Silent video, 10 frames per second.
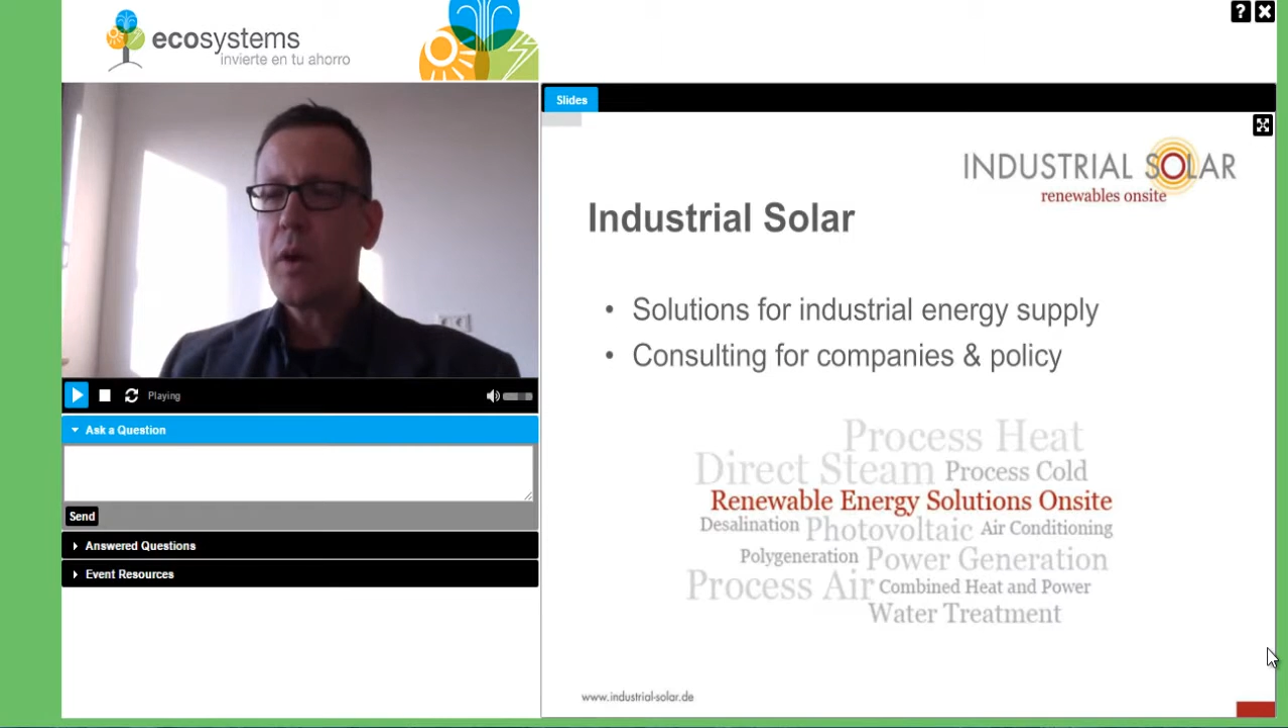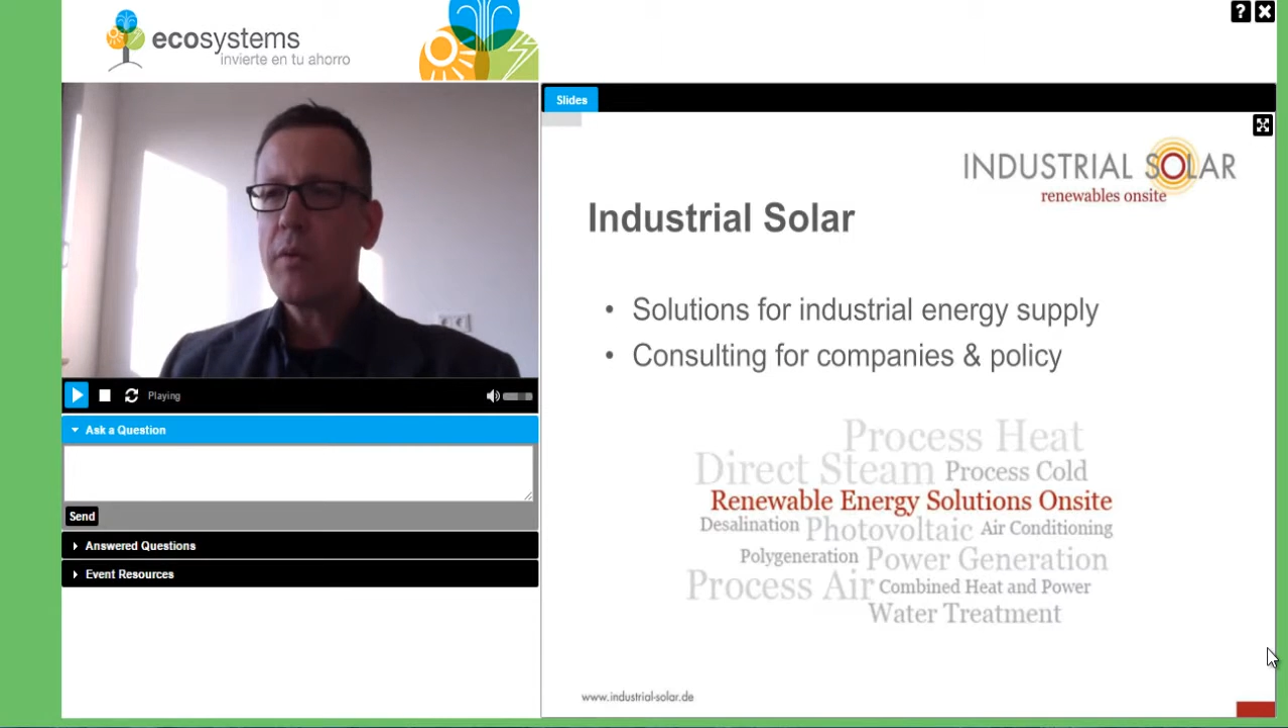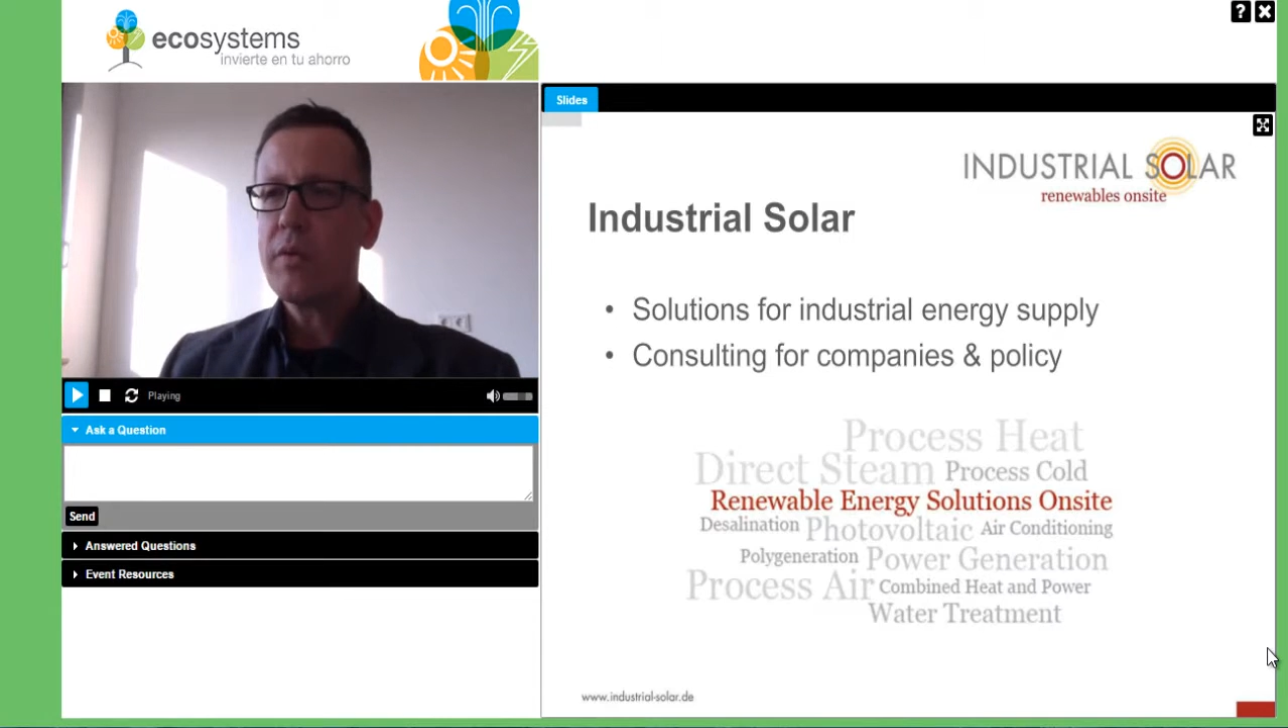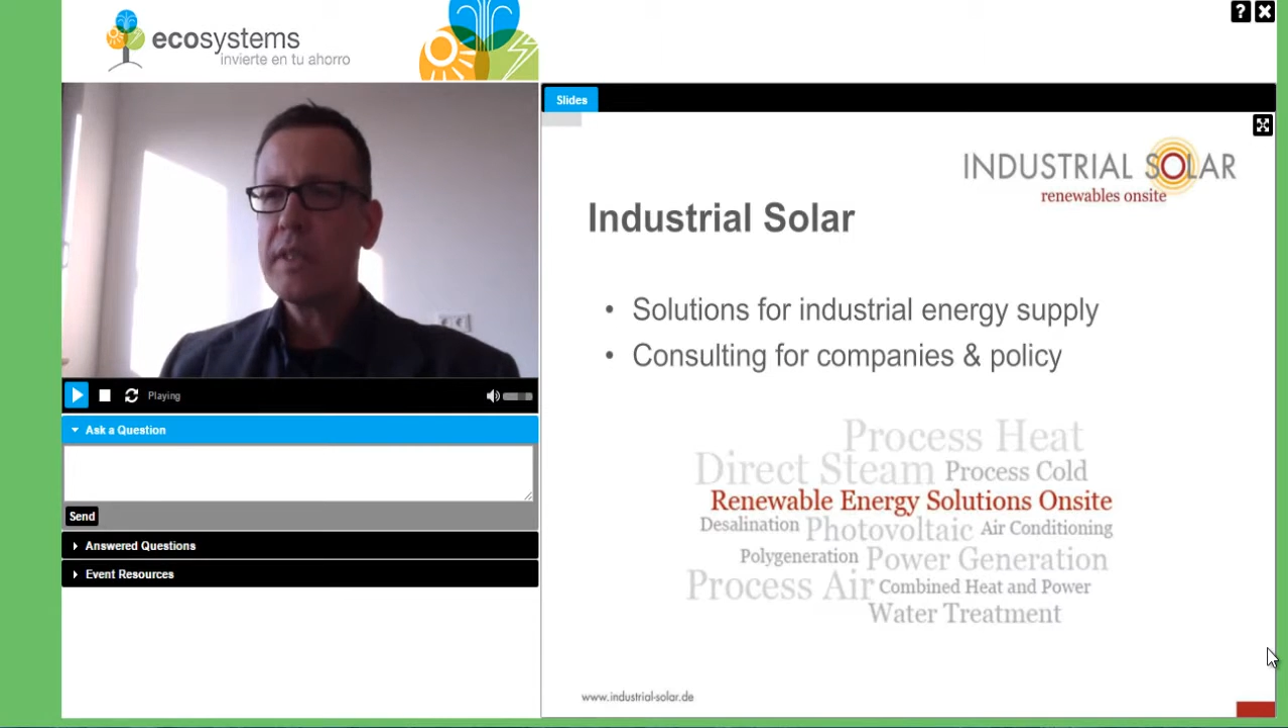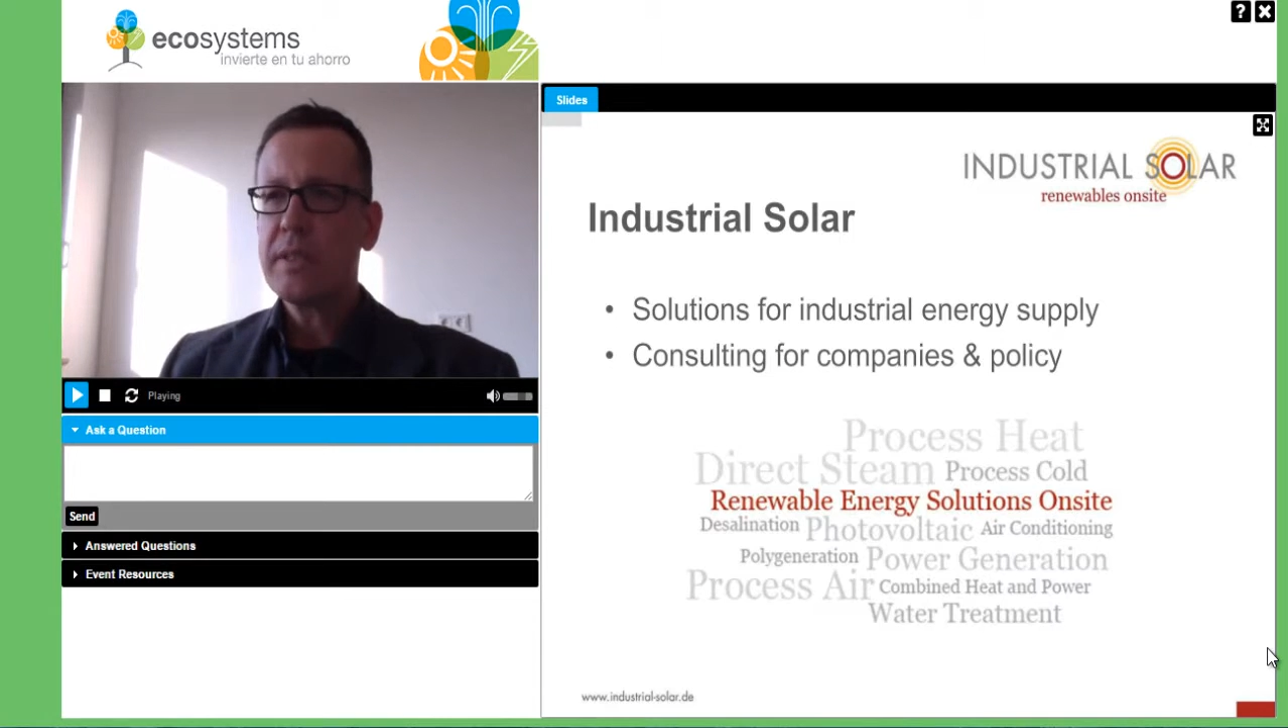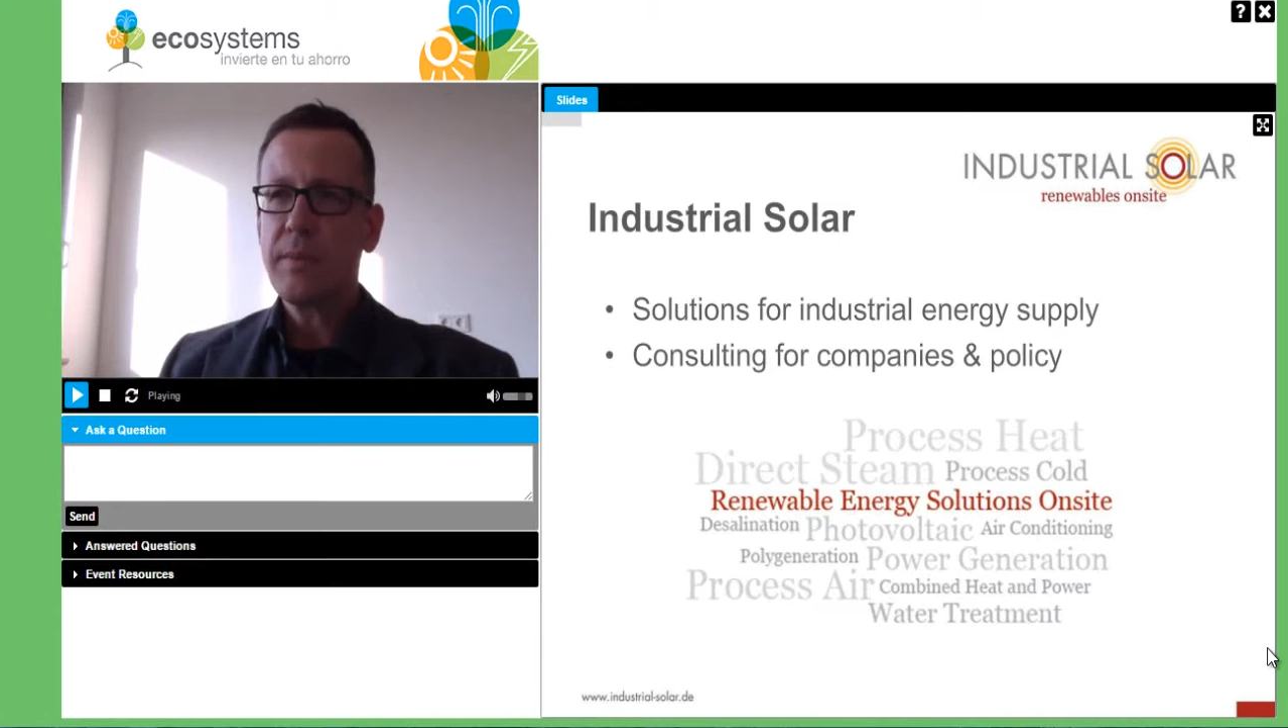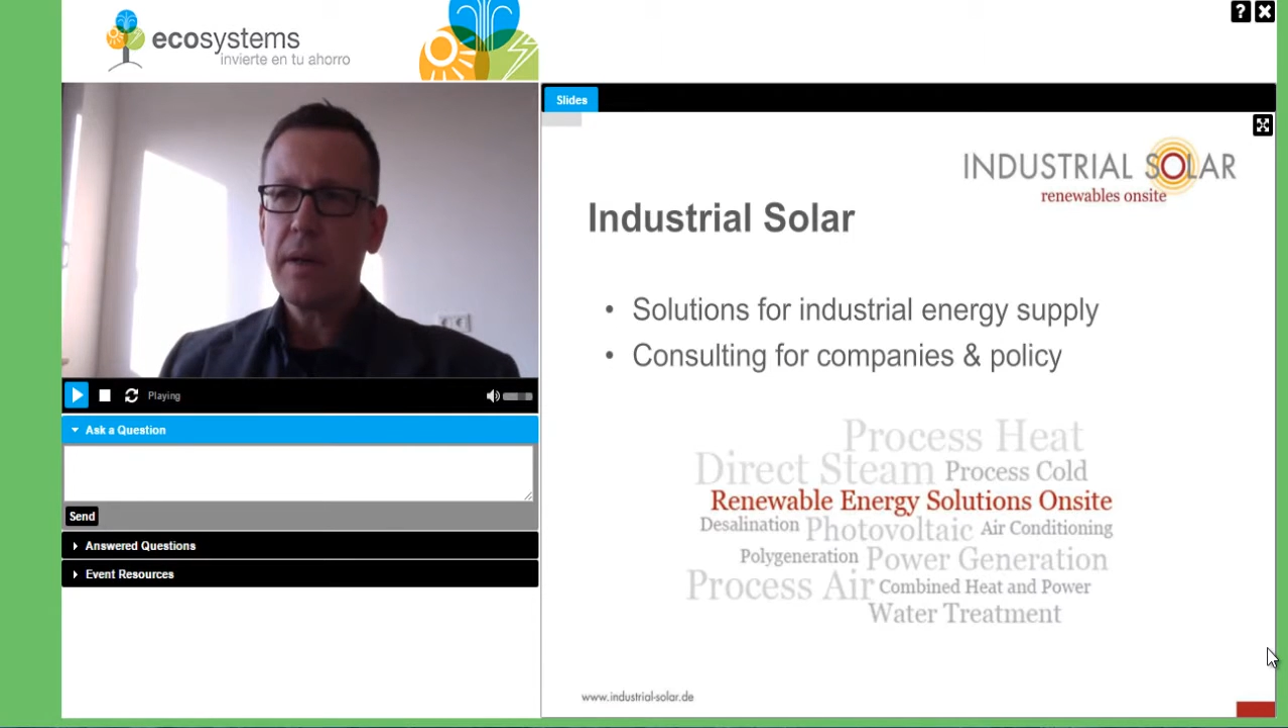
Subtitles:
as well